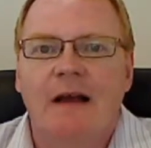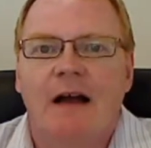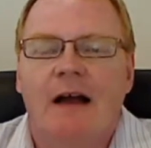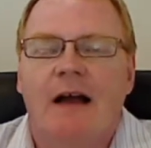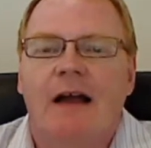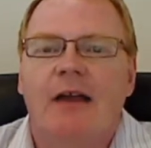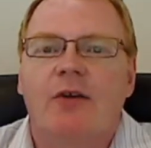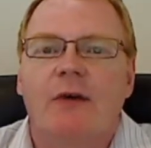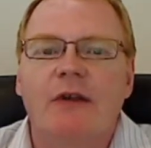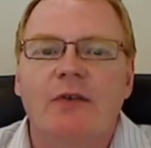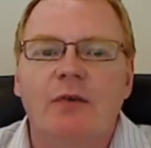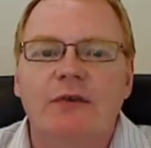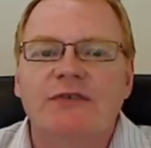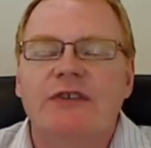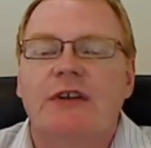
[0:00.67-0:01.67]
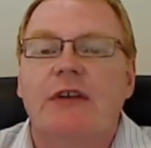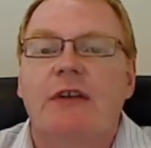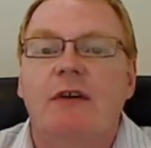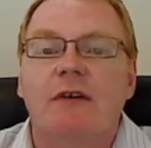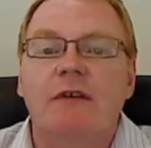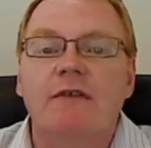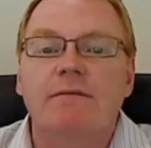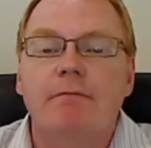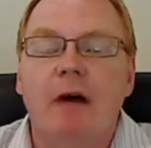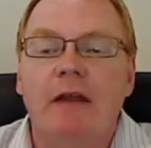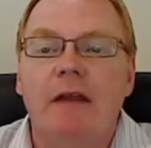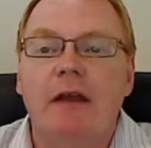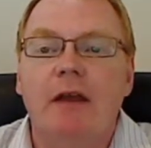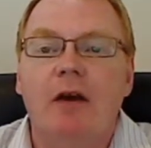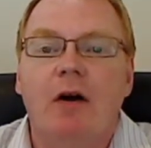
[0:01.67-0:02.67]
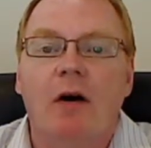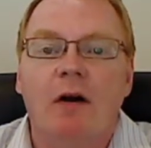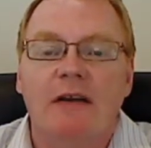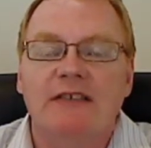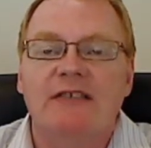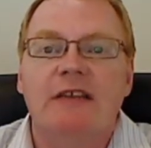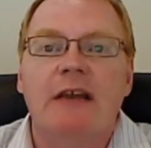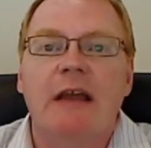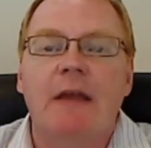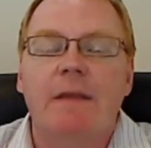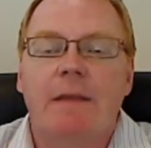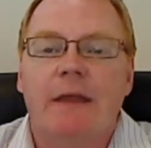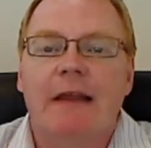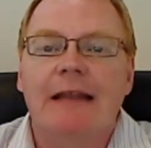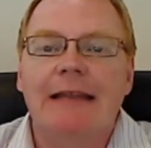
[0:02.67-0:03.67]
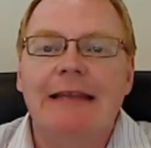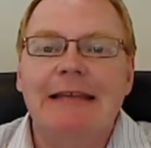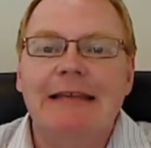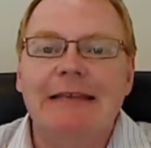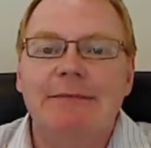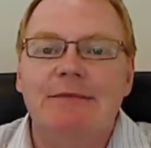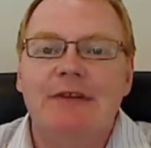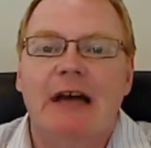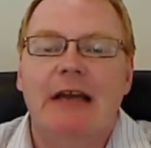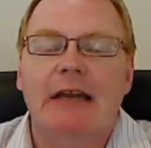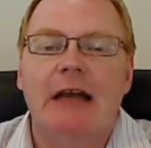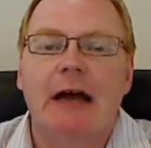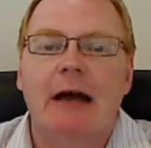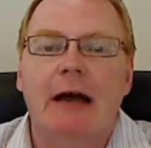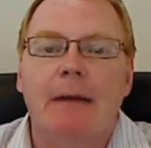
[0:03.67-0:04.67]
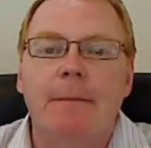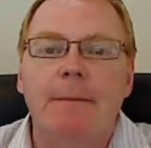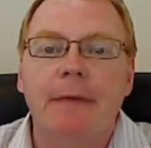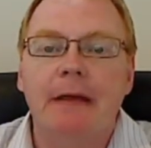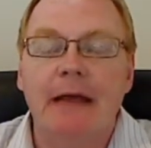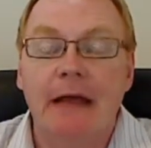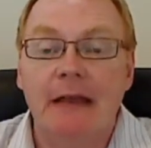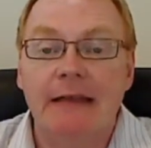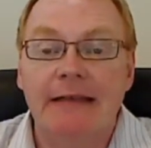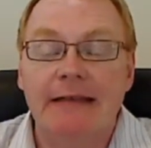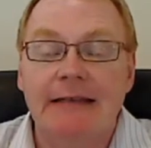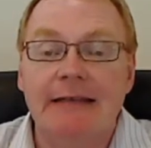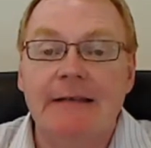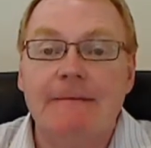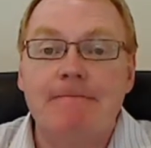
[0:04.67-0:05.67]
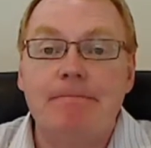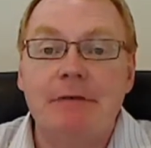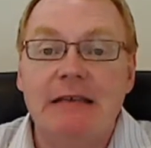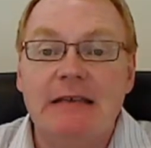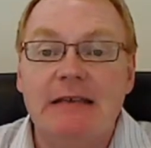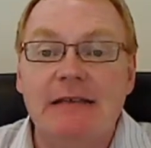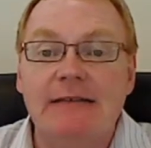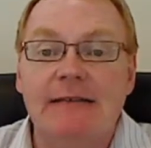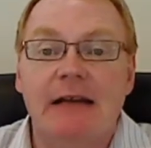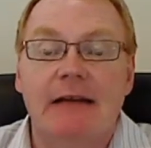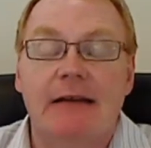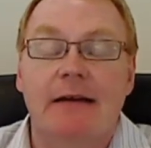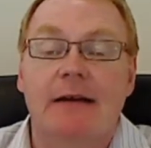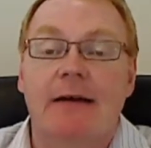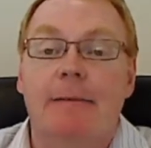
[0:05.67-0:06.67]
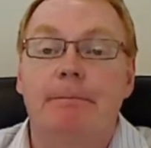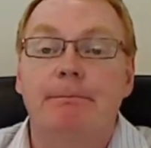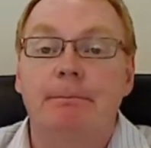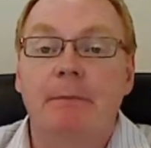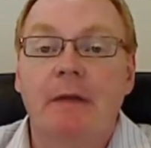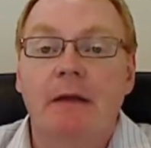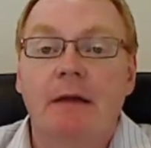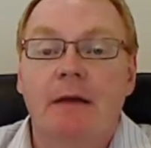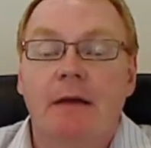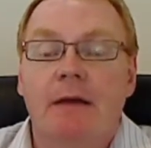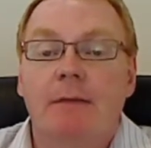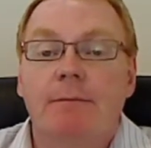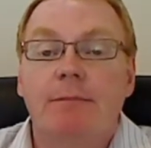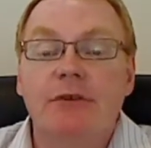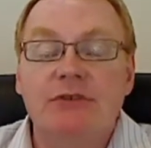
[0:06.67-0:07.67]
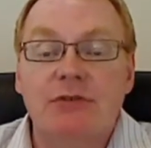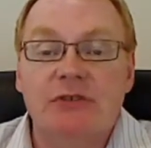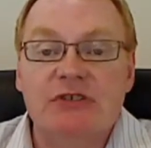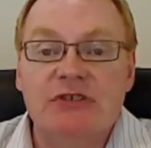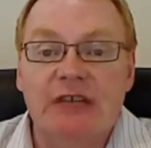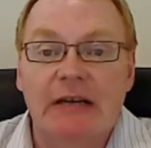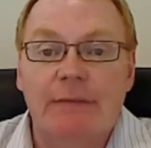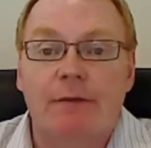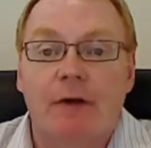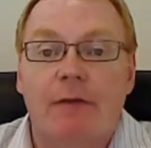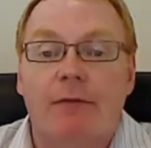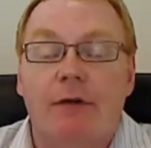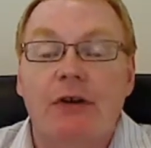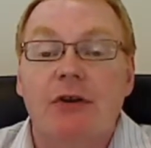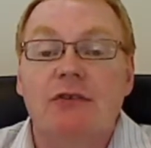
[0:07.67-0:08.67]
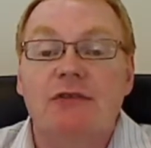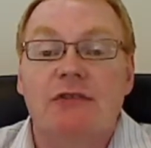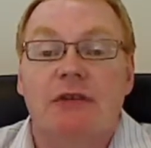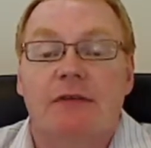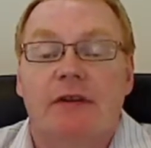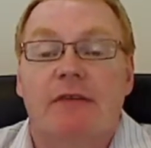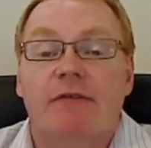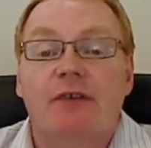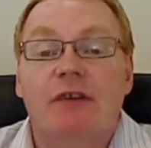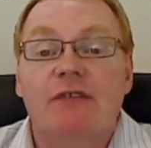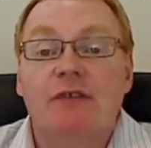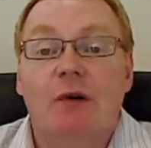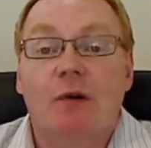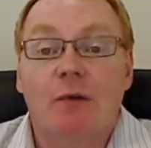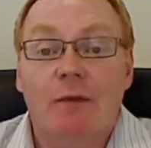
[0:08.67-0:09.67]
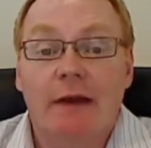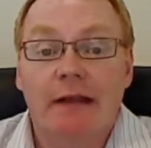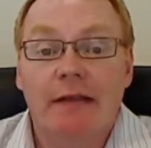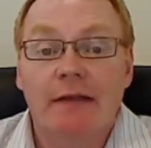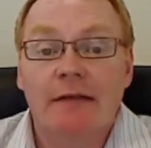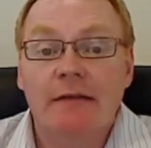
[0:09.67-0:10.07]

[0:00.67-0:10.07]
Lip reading: Hi, Greg Dorsey here. It's Monday, August 8th at Leeb.com, L-E-E-B.com. Be sure to sign up for our free newsletter if you haven't done so already.